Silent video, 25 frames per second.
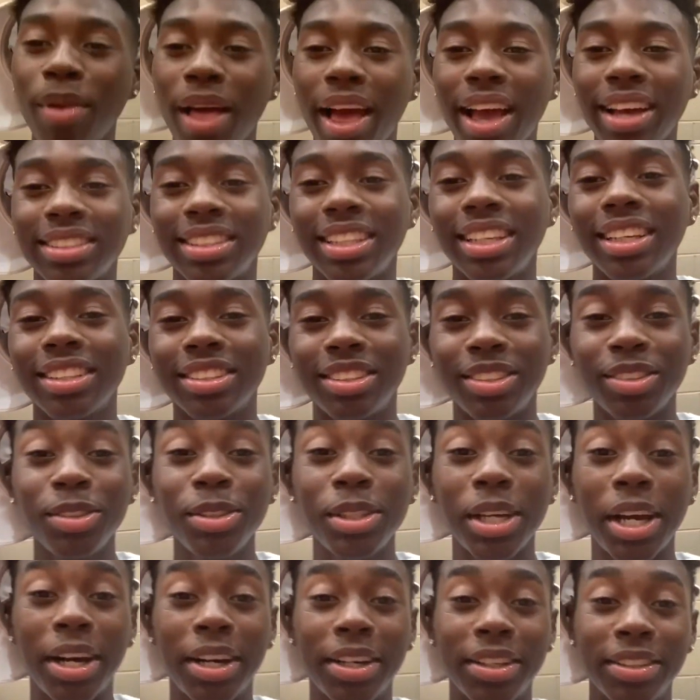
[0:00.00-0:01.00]
Black as hell too,
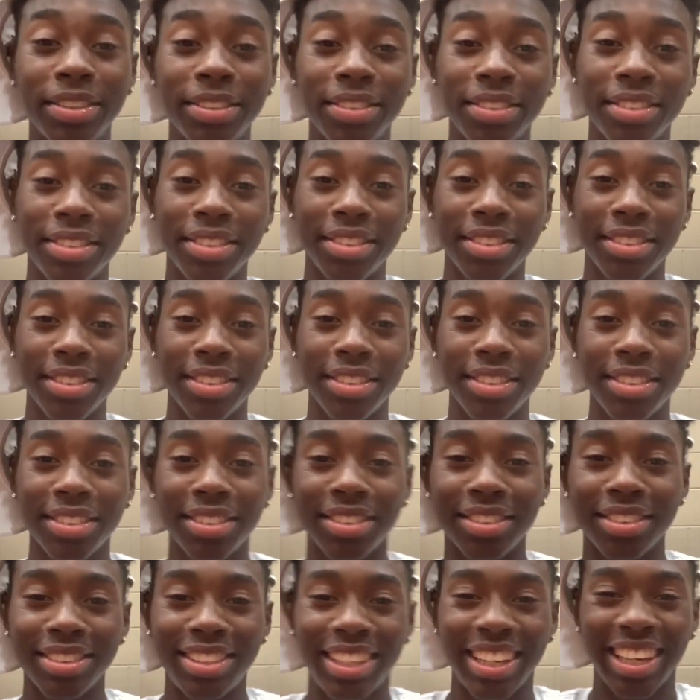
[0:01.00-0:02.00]
y'all. You trying
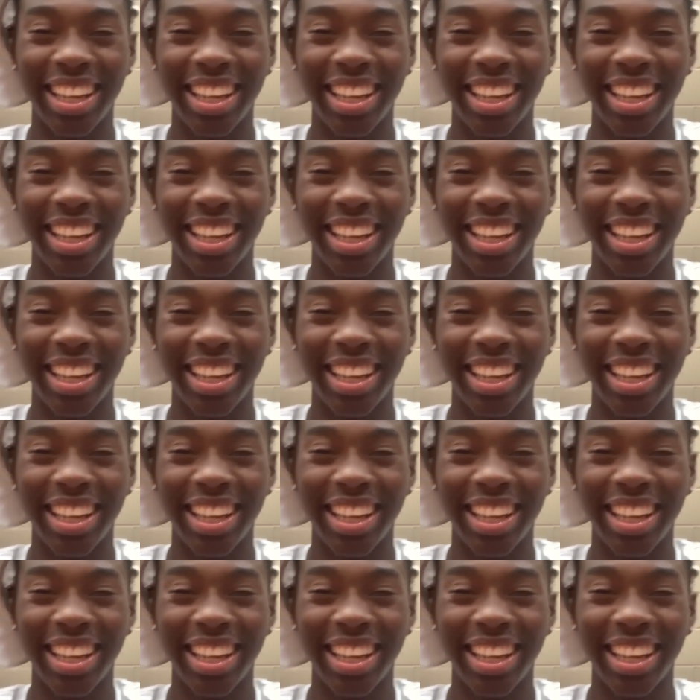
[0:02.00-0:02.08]
to